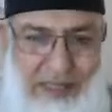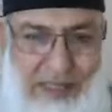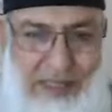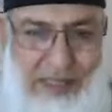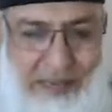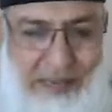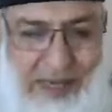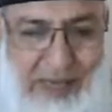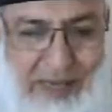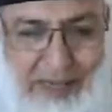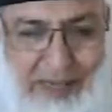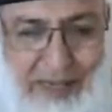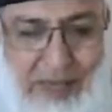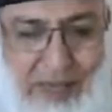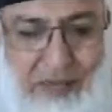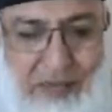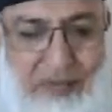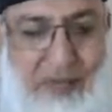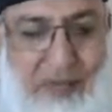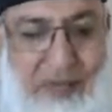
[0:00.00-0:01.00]
surprised
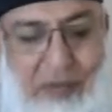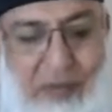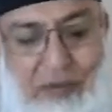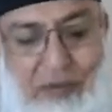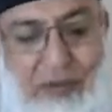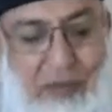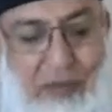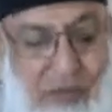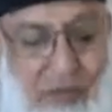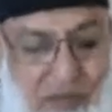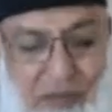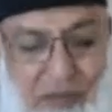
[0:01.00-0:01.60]
when you